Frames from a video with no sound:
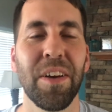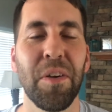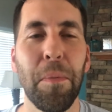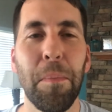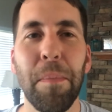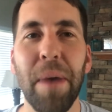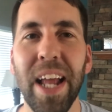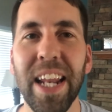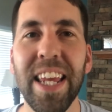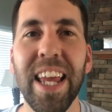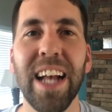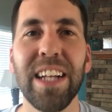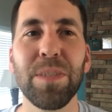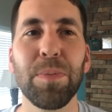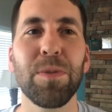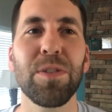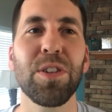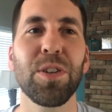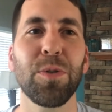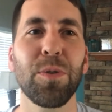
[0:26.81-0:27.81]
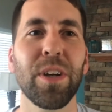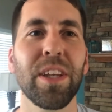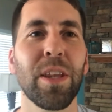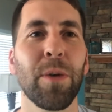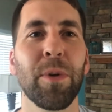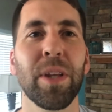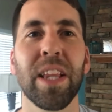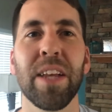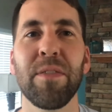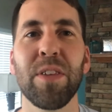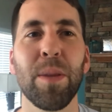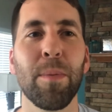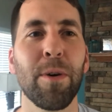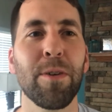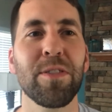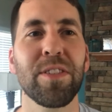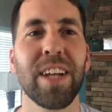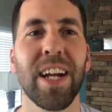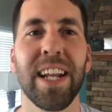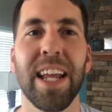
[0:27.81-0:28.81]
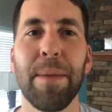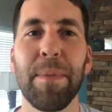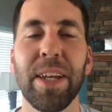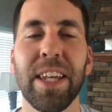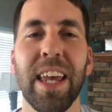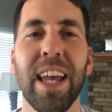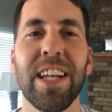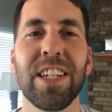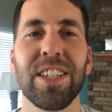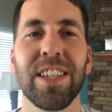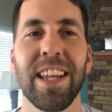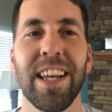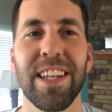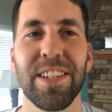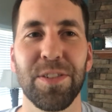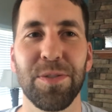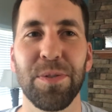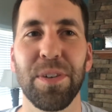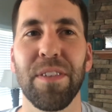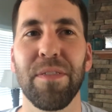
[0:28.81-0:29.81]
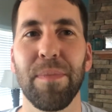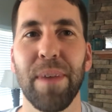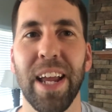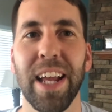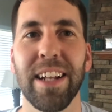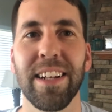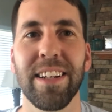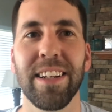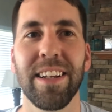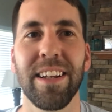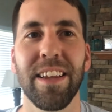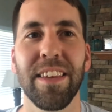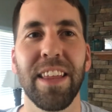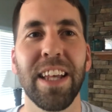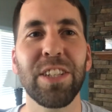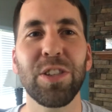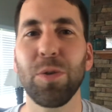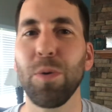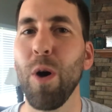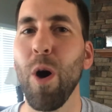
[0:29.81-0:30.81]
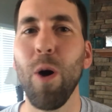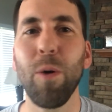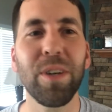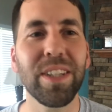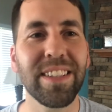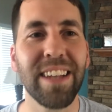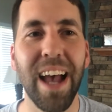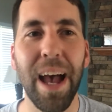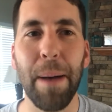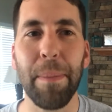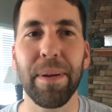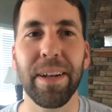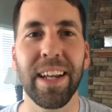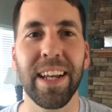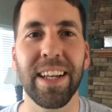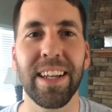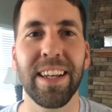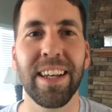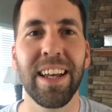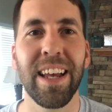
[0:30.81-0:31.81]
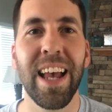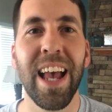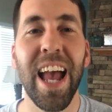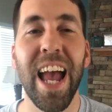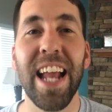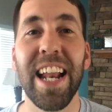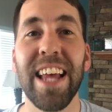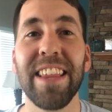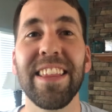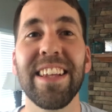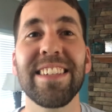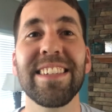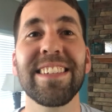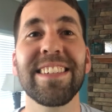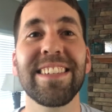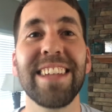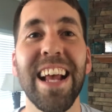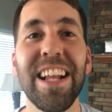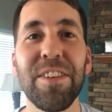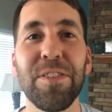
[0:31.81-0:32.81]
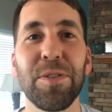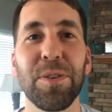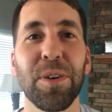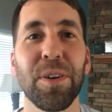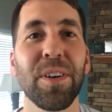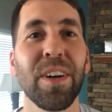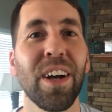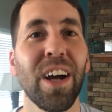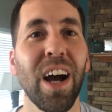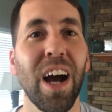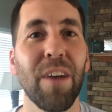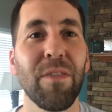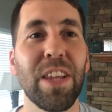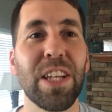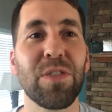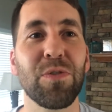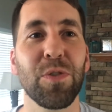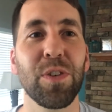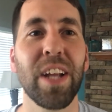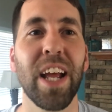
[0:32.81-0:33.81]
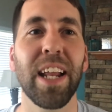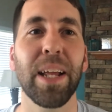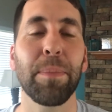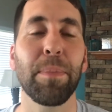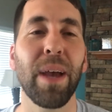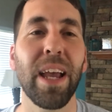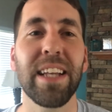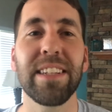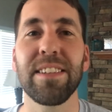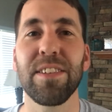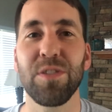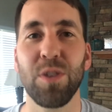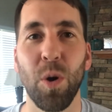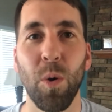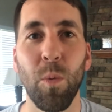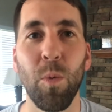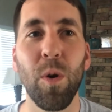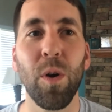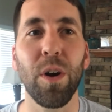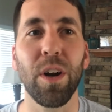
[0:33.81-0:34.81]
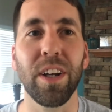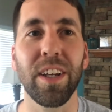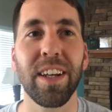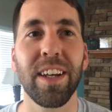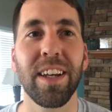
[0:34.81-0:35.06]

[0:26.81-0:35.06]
Many experts agree that we live in the most dynamic age in the history of man. Things are always happening. And at the center of this frenetic pace is our work.